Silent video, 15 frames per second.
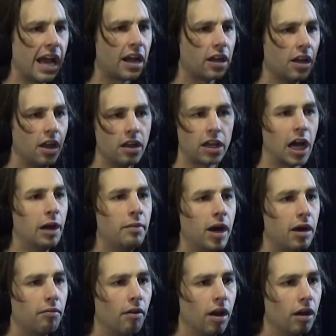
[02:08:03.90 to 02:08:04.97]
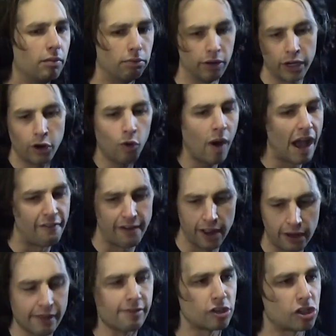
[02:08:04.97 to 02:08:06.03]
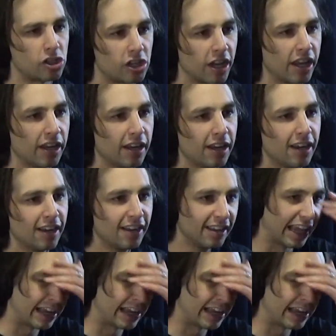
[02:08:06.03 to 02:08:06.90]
Fuck yeah. Come up. Bring your wife. I don't give a shit.